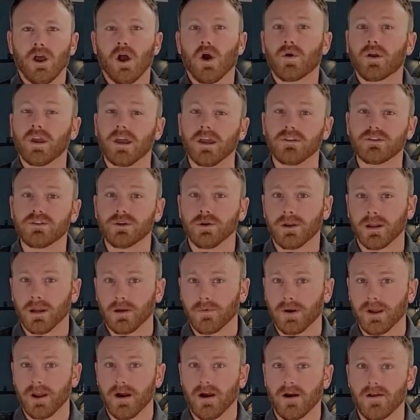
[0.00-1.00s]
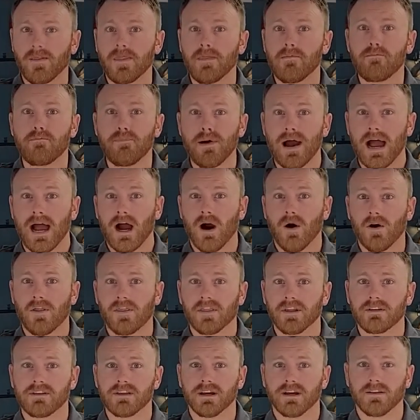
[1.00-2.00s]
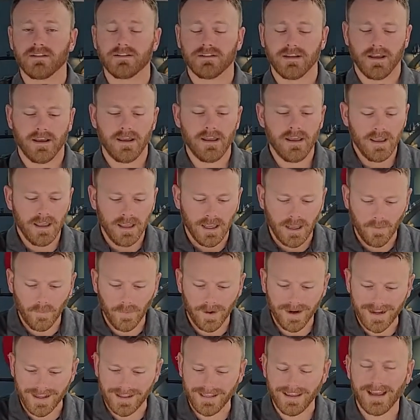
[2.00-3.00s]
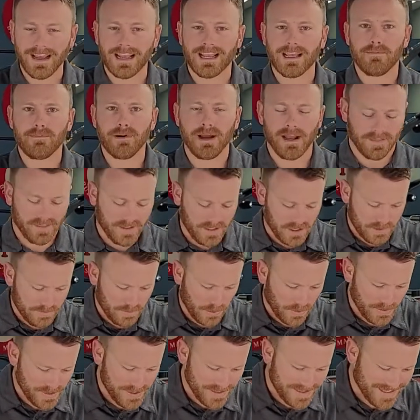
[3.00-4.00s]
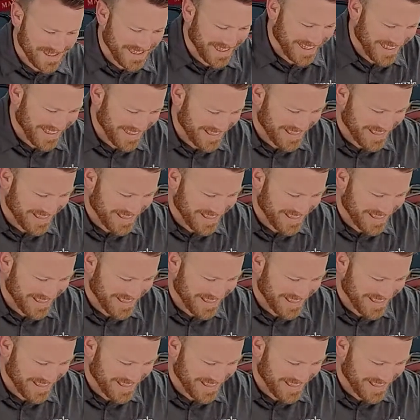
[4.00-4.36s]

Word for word: Okay, so here we are in the bow of the Delta, and what I like about this boat is it's got